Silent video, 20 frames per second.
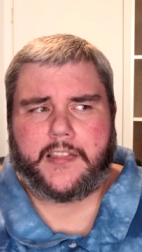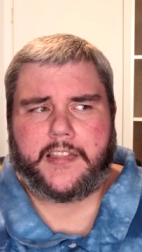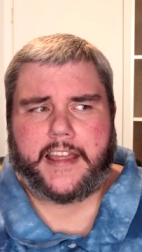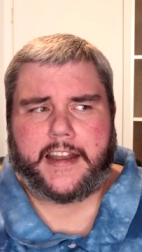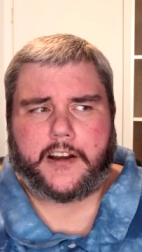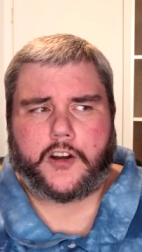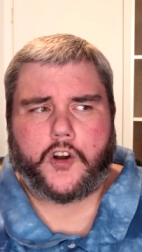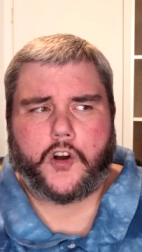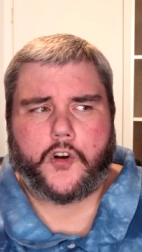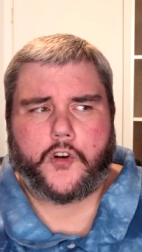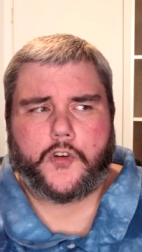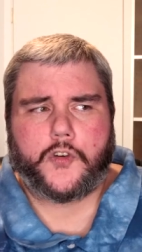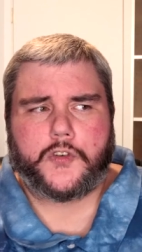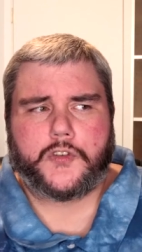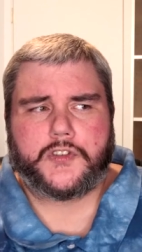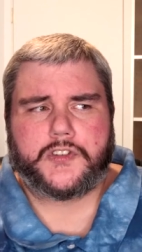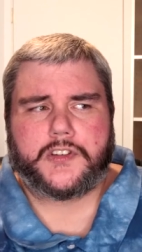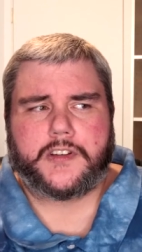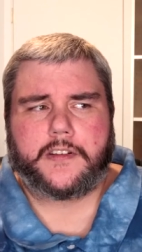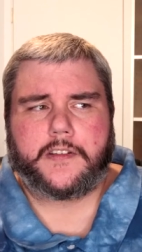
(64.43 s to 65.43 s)
that
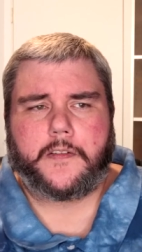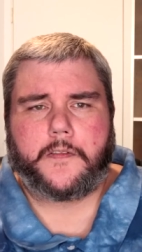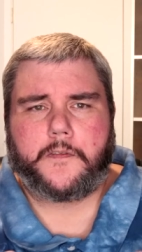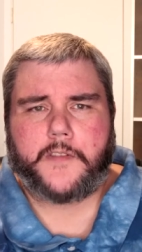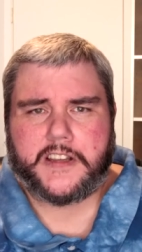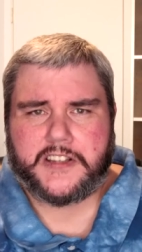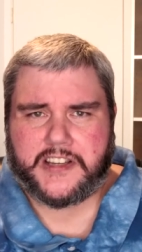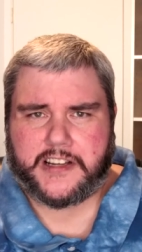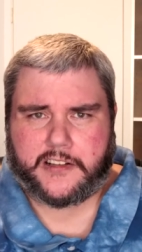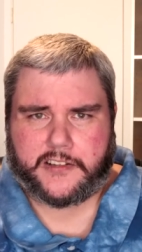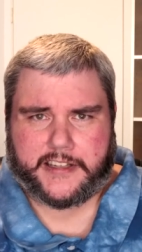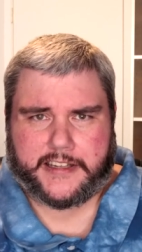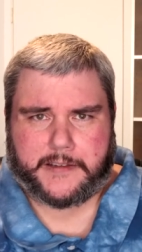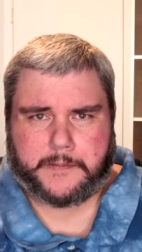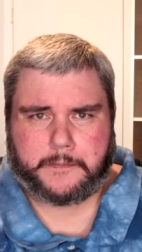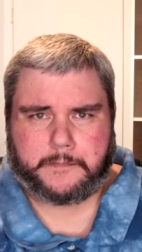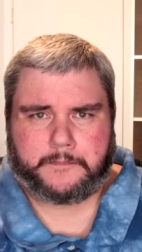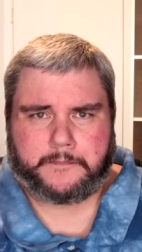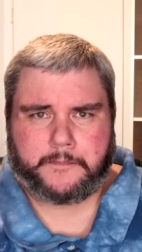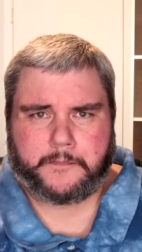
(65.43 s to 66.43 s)
occurs physically.
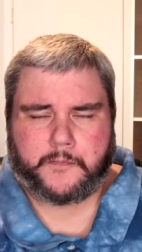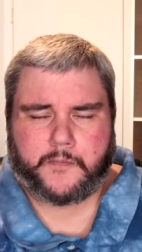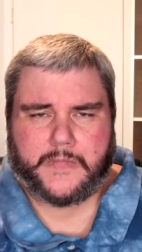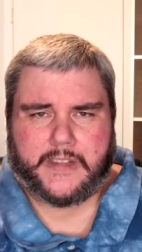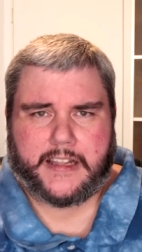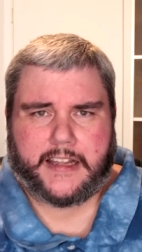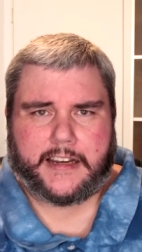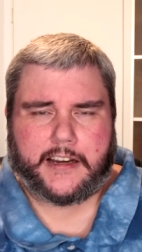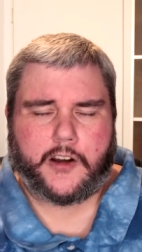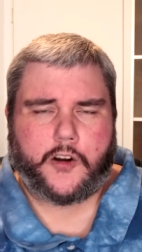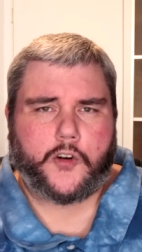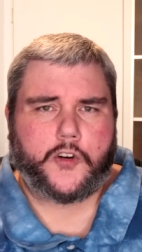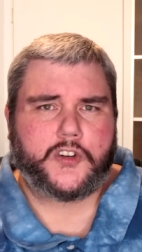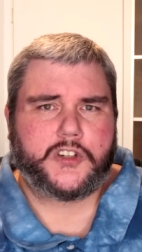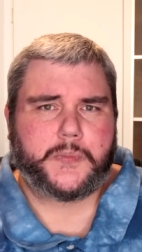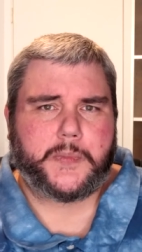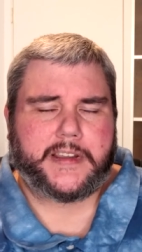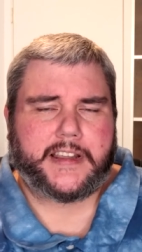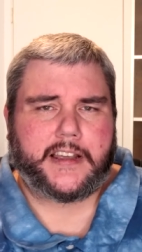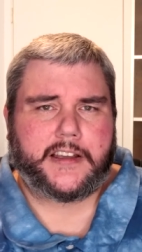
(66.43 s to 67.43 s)
It
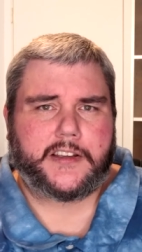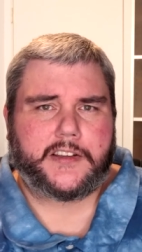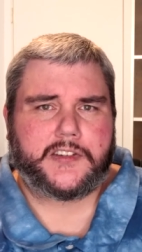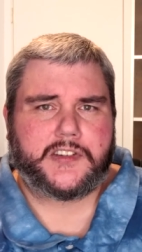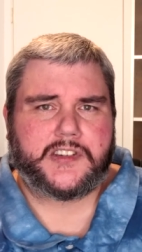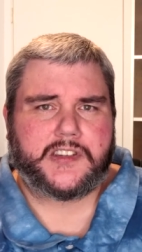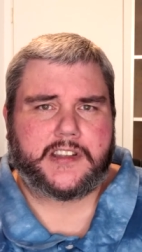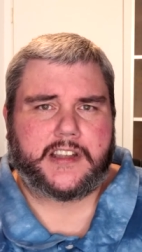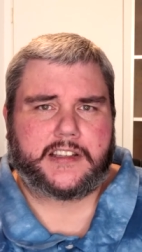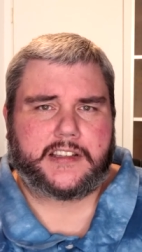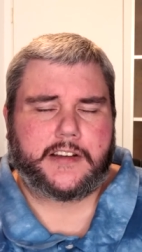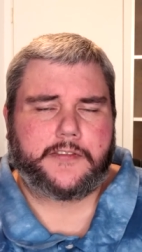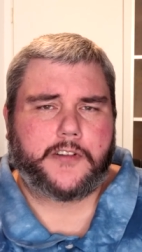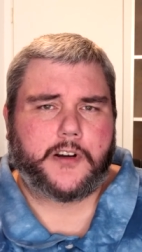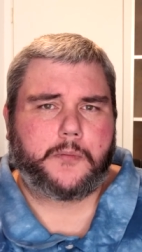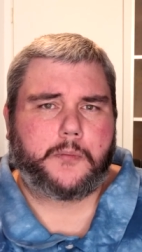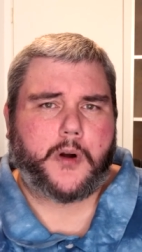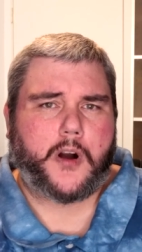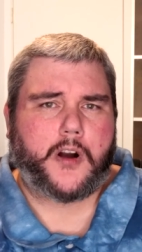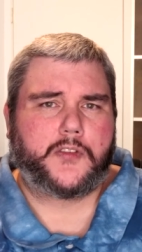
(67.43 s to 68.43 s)
occurs because the
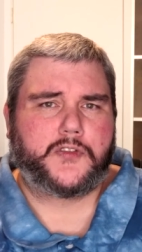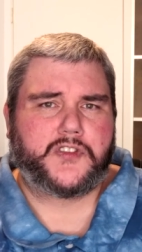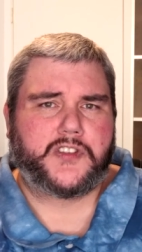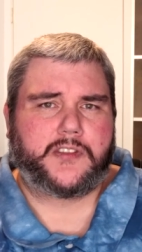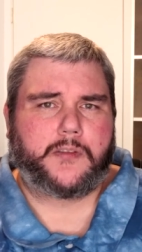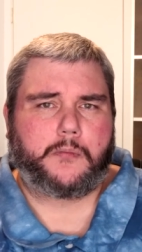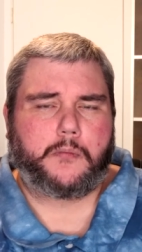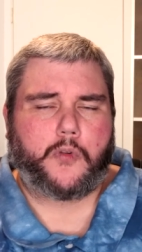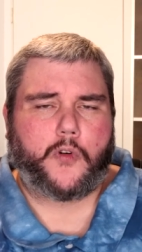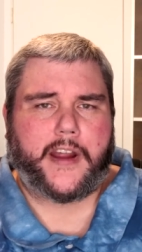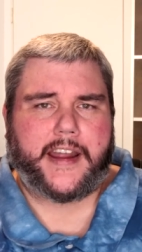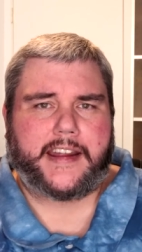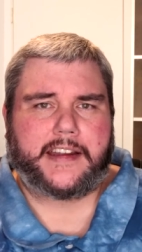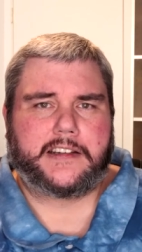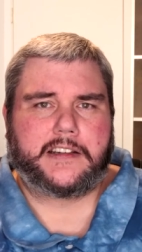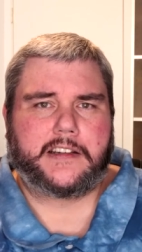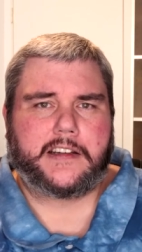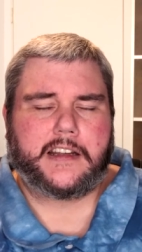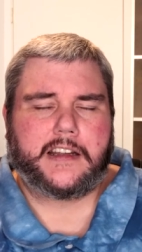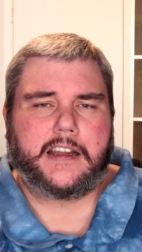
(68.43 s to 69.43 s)
different parts of the
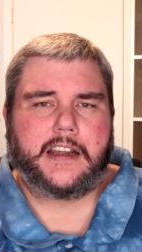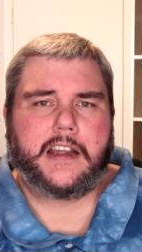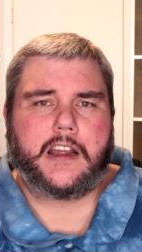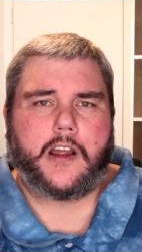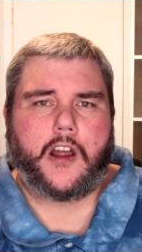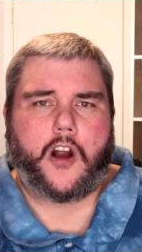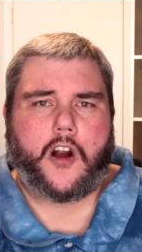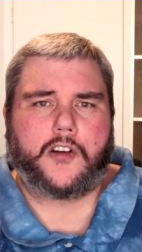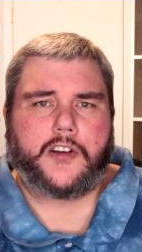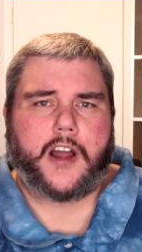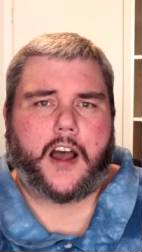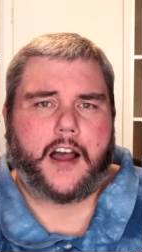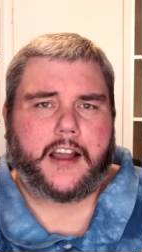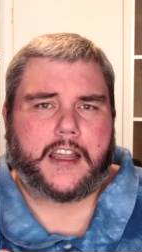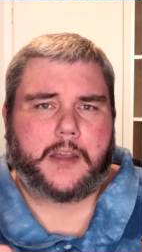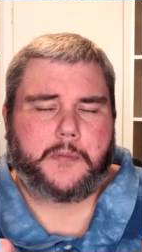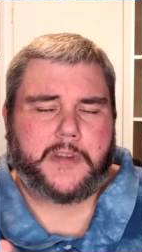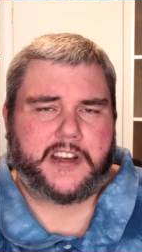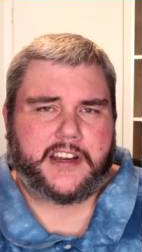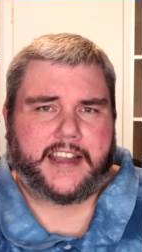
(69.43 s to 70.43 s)
brain are not
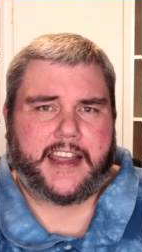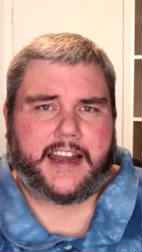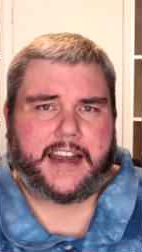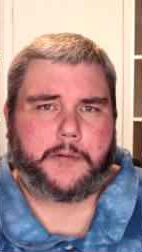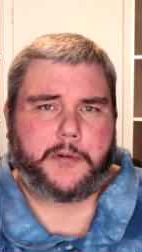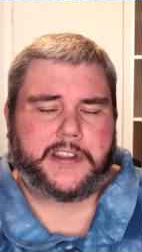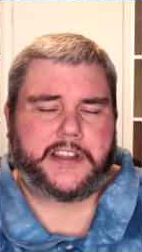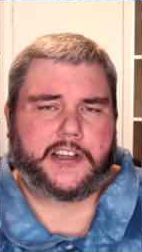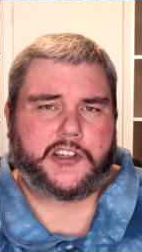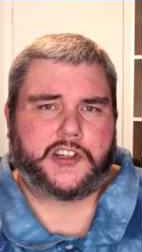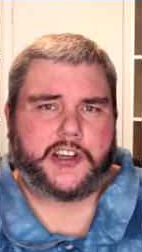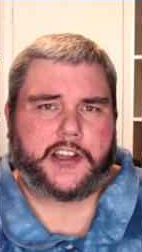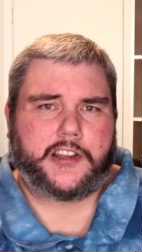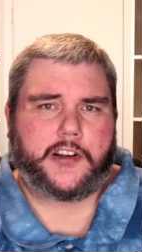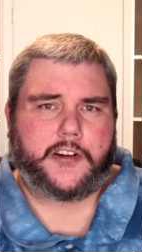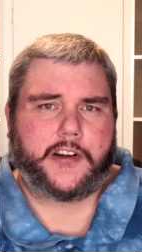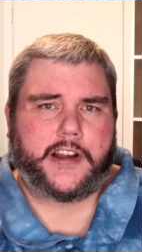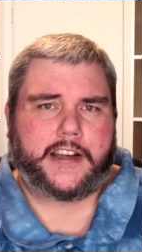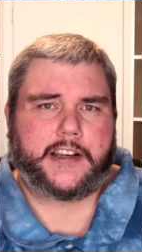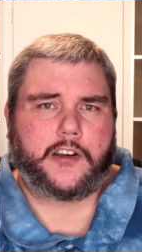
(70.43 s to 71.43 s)
communicating with each
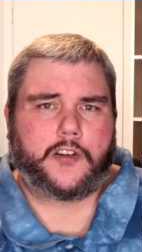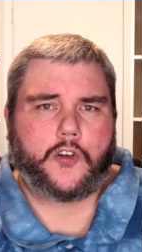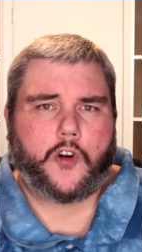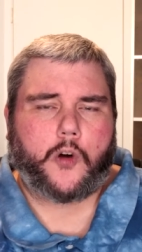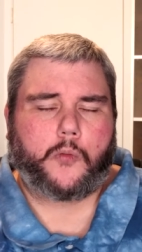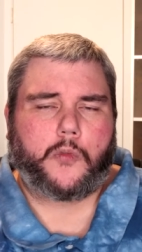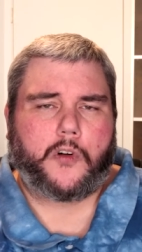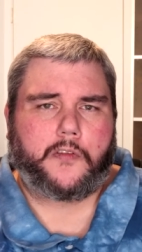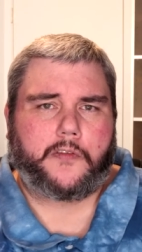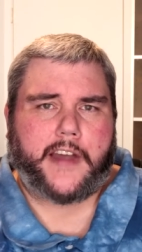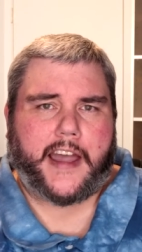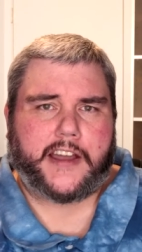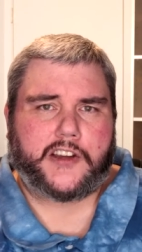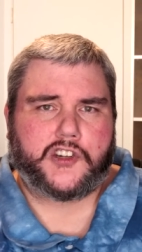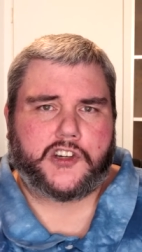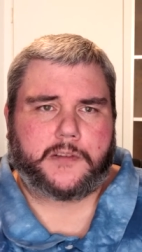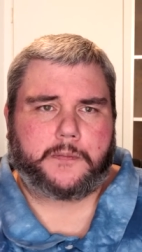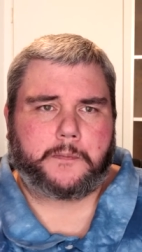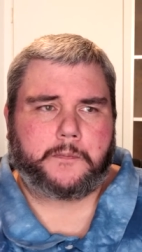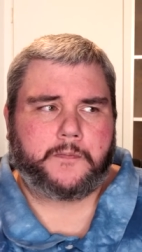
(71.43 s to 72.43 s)
other in a normal
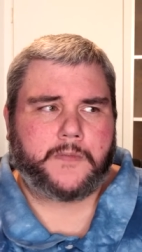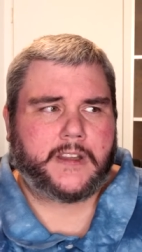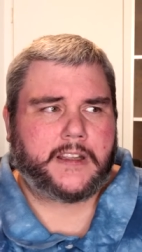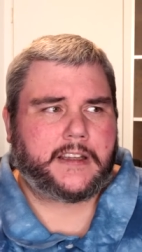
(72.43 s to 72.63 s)
fashion.